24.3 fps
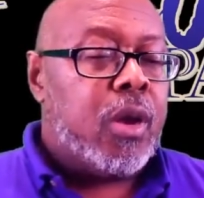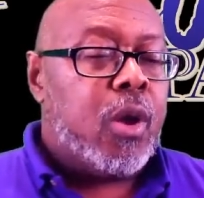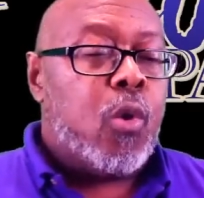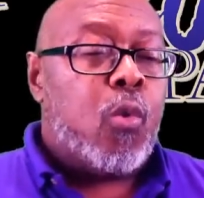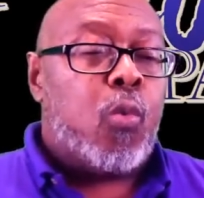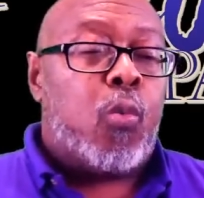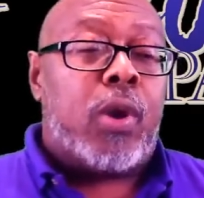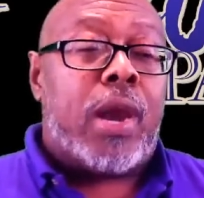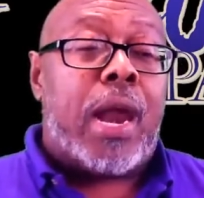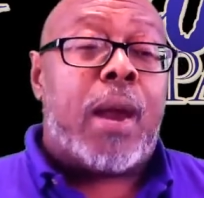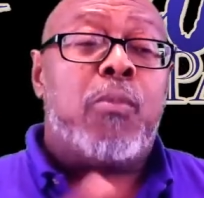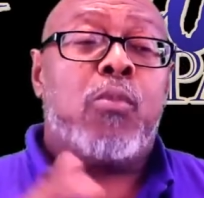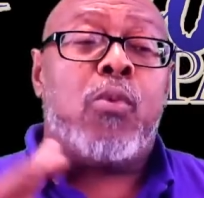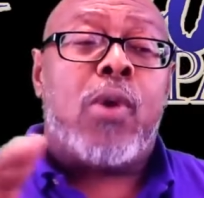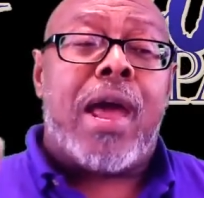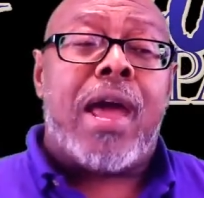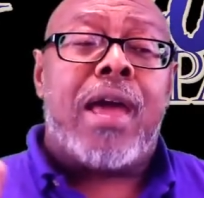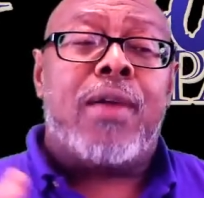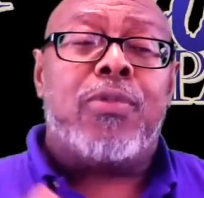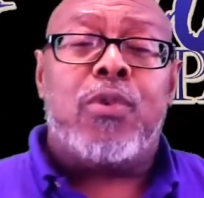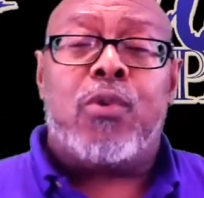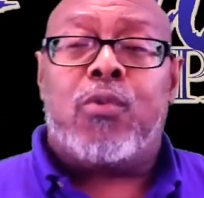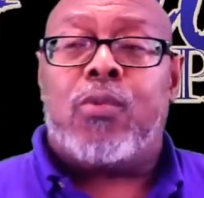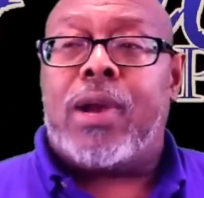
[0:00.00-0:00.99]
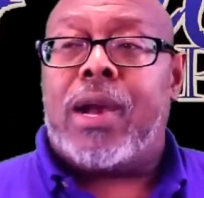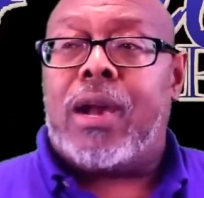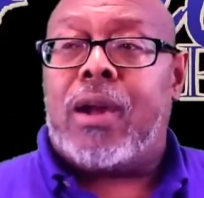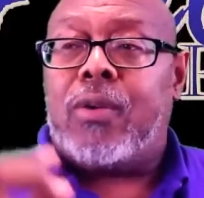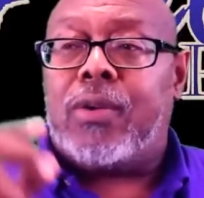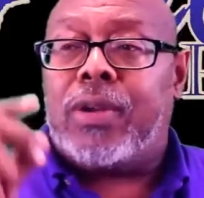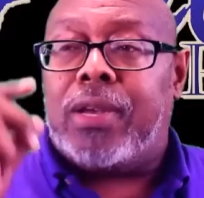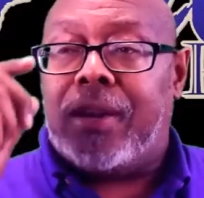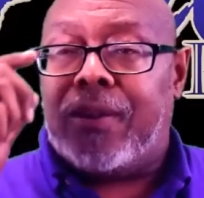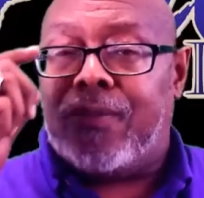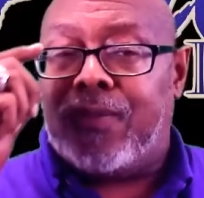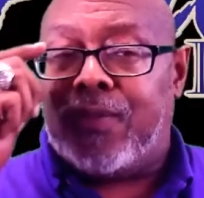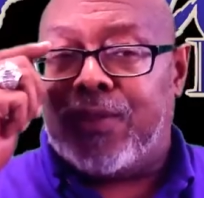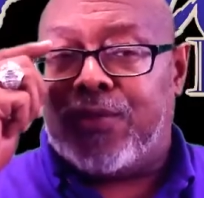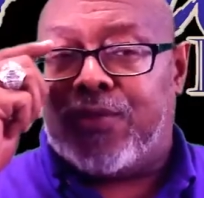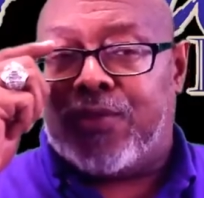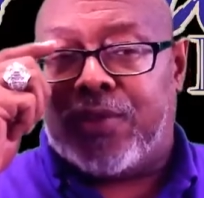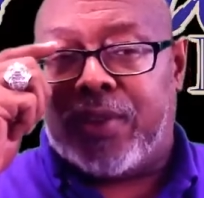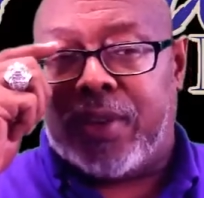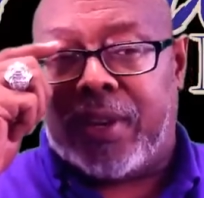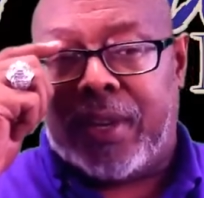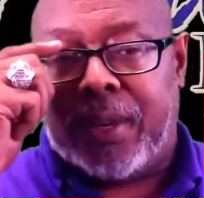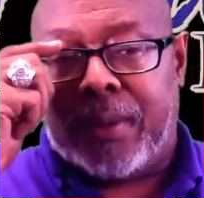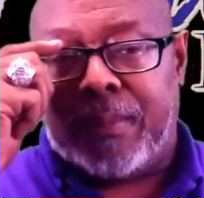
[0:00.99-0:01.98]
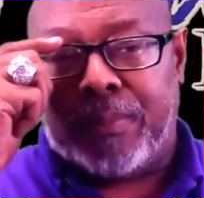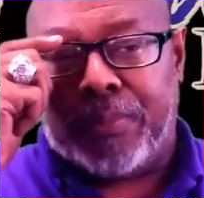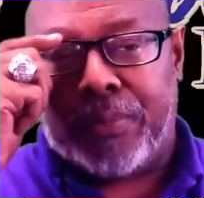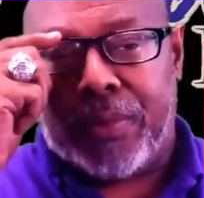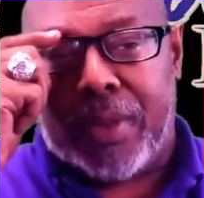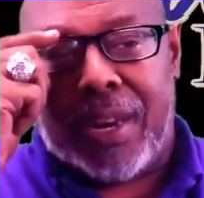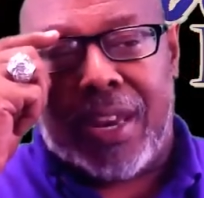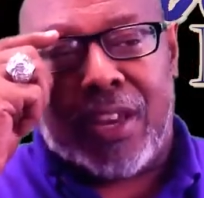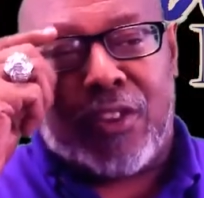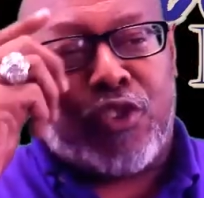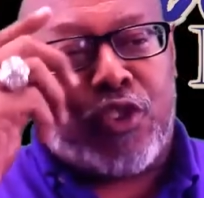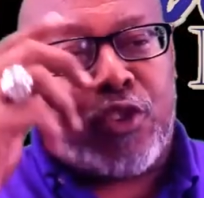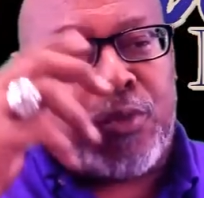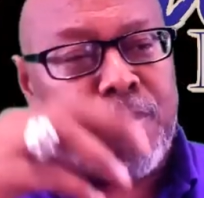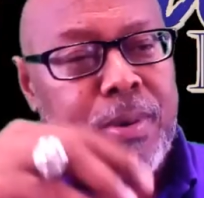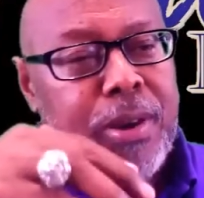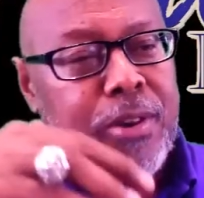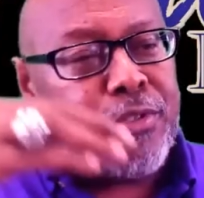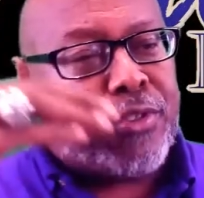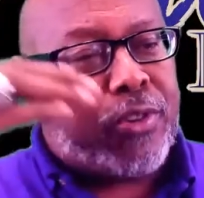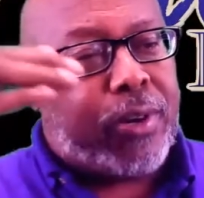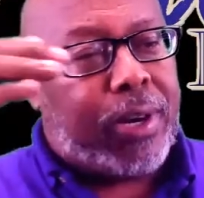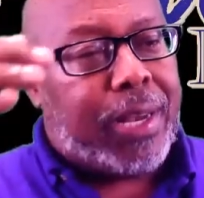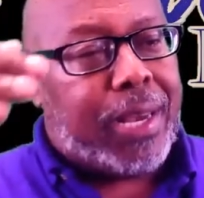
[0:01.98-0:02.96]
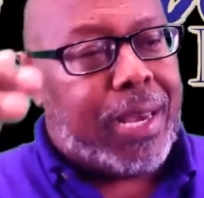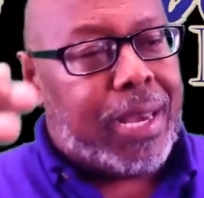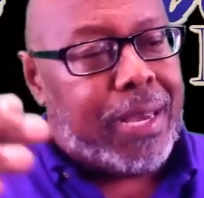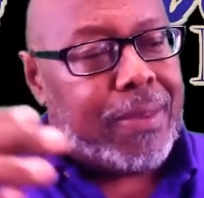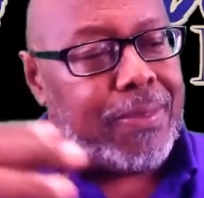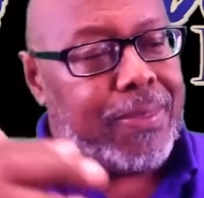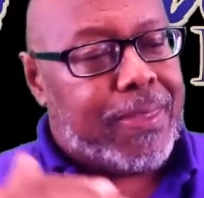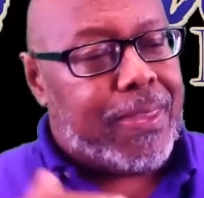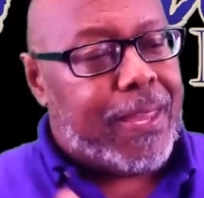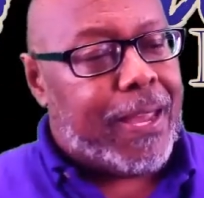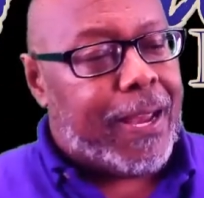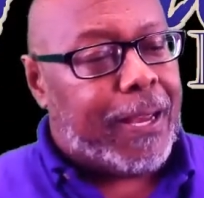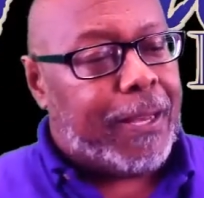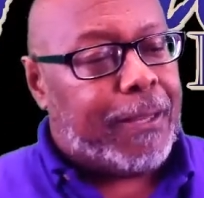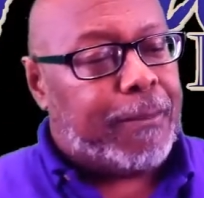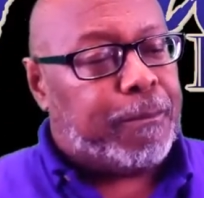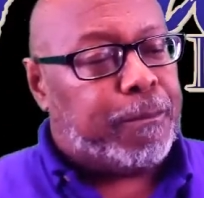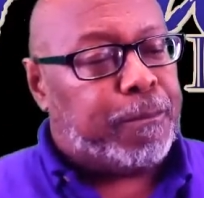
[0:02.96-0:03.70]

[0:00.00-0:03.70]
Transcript: when I'm riding around in this city, and especially at night,